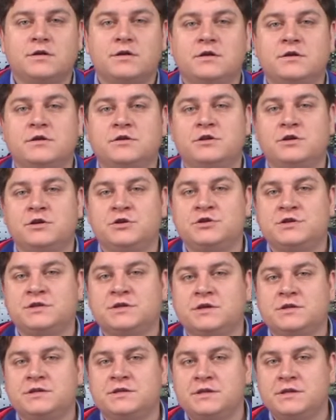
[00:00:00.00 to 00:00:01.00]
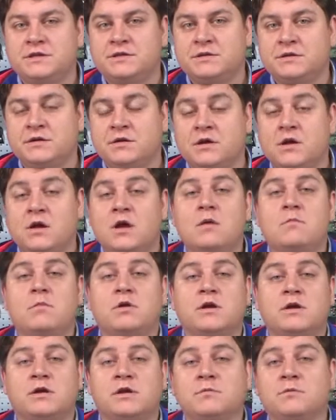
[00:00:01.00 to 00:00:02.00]
in case the electric network
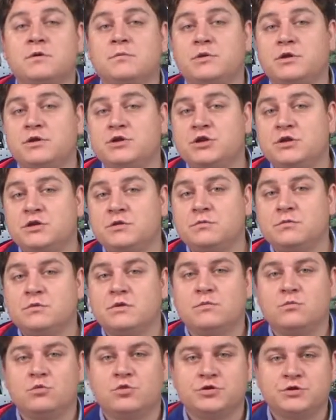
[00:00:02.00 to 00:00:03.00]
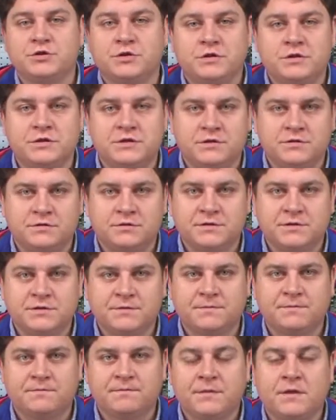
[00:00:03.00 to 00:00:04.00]
fails to do so for some reason.
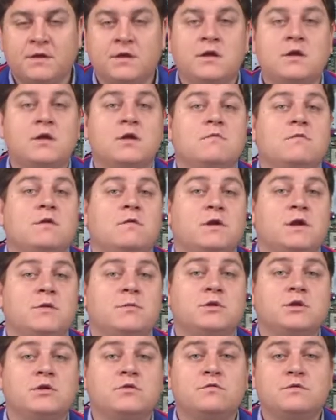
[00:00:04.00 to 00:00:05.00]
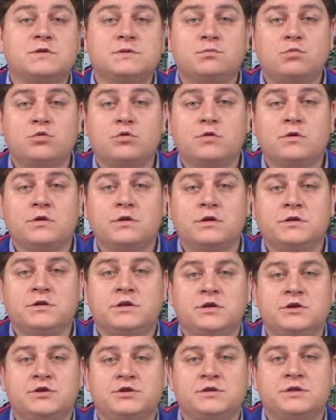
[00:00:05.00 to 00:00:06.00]
During such
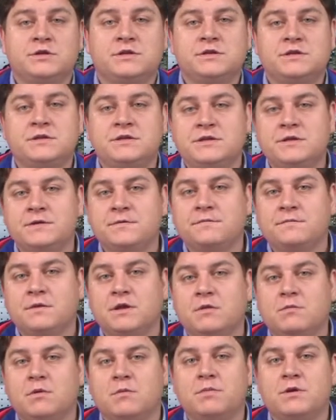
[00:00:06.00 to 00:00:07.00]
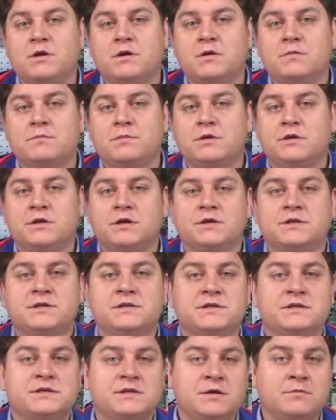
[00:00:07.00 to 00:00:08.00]
electric network failure, the U P S
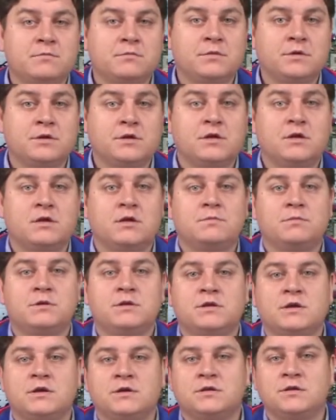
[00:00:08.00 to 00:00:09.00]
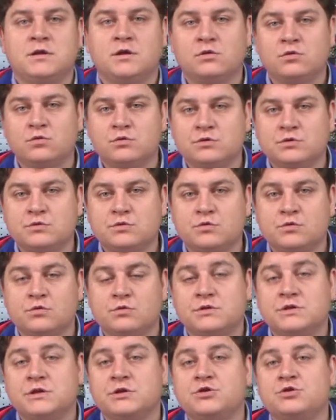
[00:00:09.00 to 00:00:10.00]
itself and the load are powered
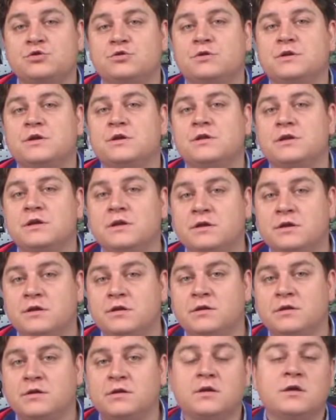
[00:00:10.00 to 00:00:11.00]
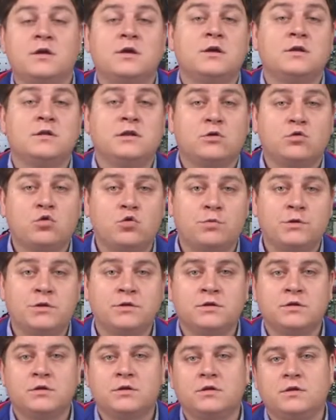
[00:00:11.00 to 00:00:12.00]
with the energy accumulated by
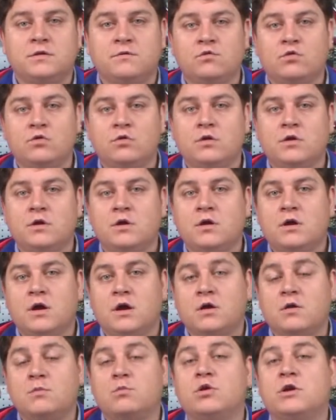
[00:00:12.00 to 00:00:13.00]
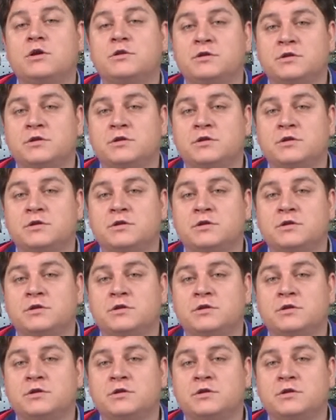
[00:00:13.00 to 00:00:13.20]
its storage battery.